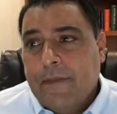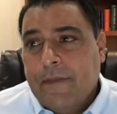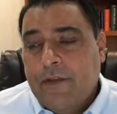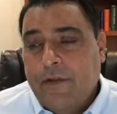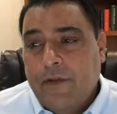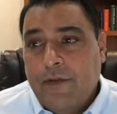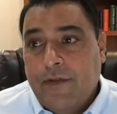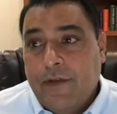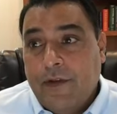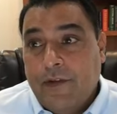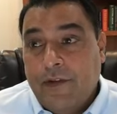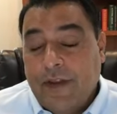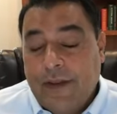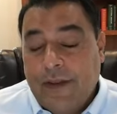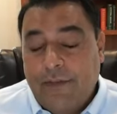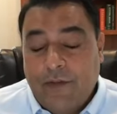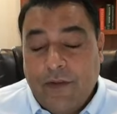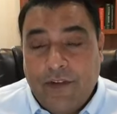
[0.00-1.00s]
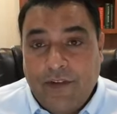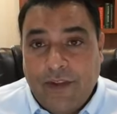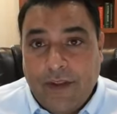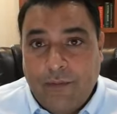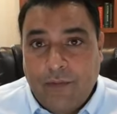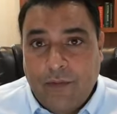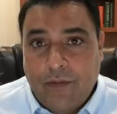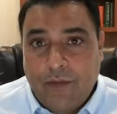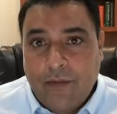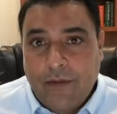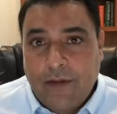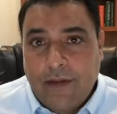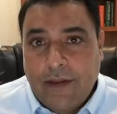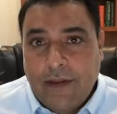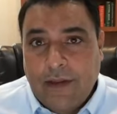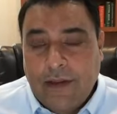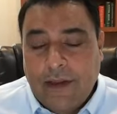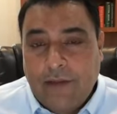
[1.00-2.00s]
if you, for example,
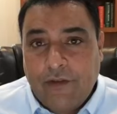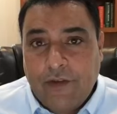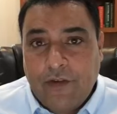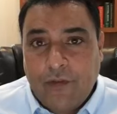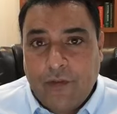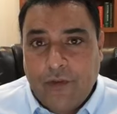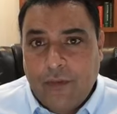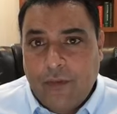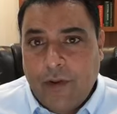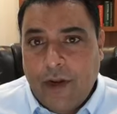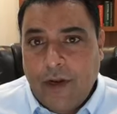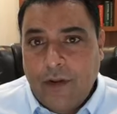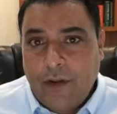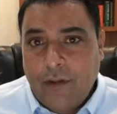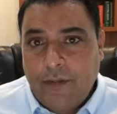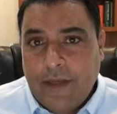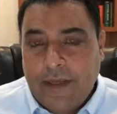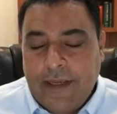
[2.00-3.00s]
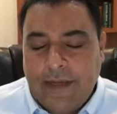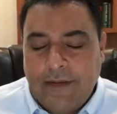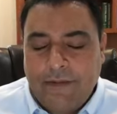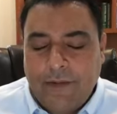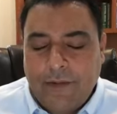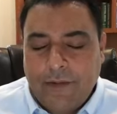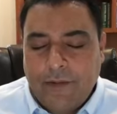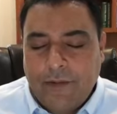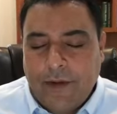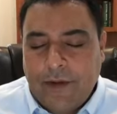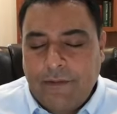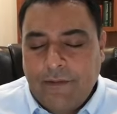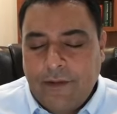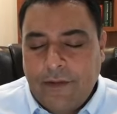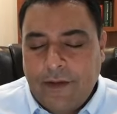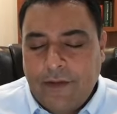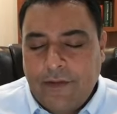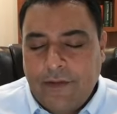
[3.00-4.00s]
have issues with your parietal lobe and you can't feel where your
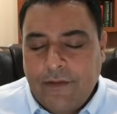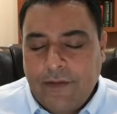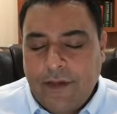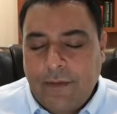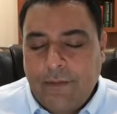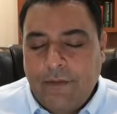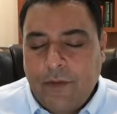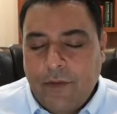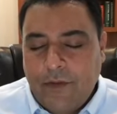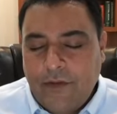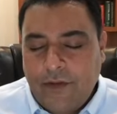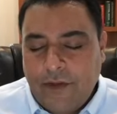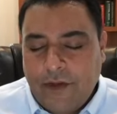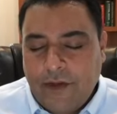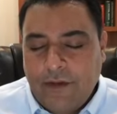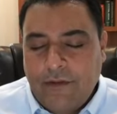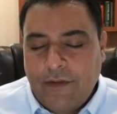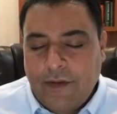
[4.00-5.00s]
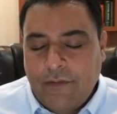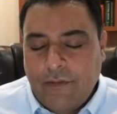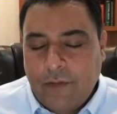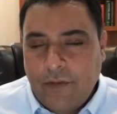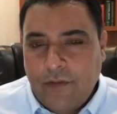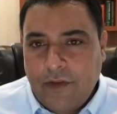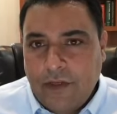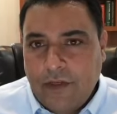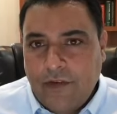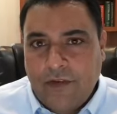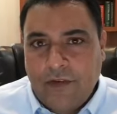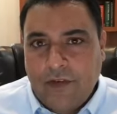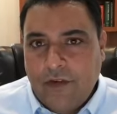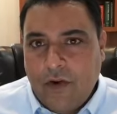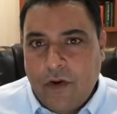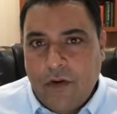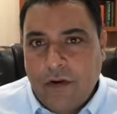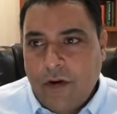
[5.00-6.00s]
right foot is, if you keep focusing on it, it just
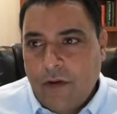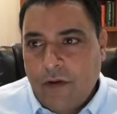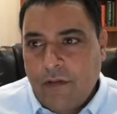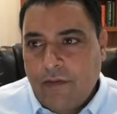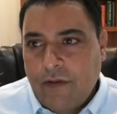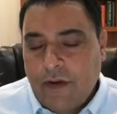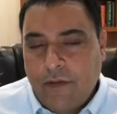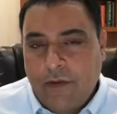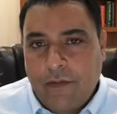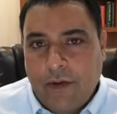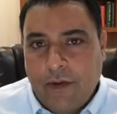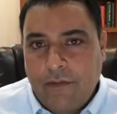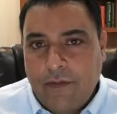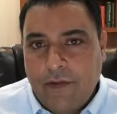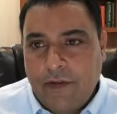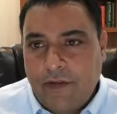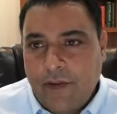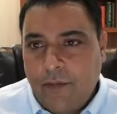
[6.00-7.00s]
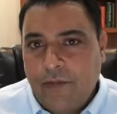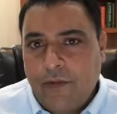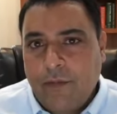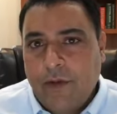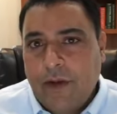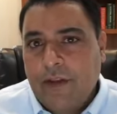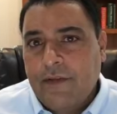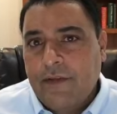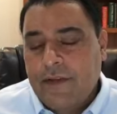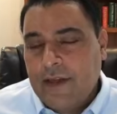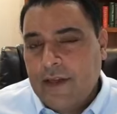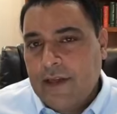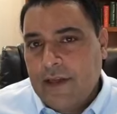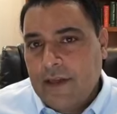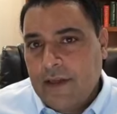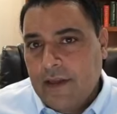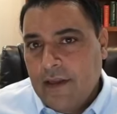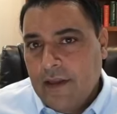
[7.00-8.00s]
gets harder and harder to find out where your right foot is. That means your brain's
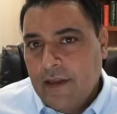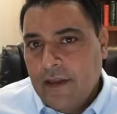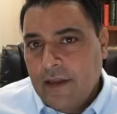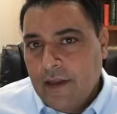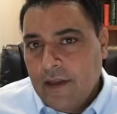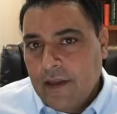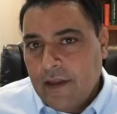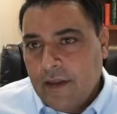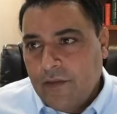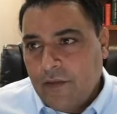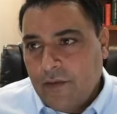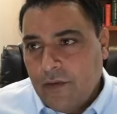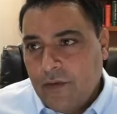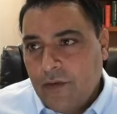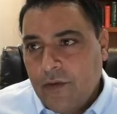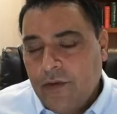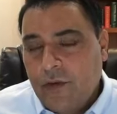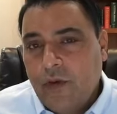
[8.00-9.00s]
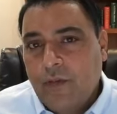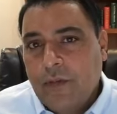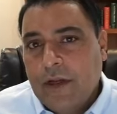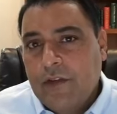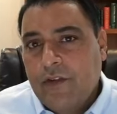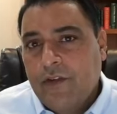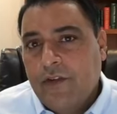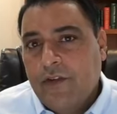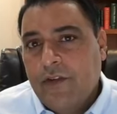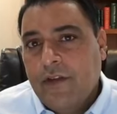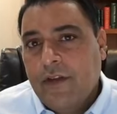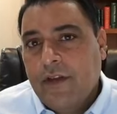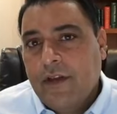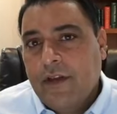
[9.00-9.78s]
fatiguing. So you're doing too much.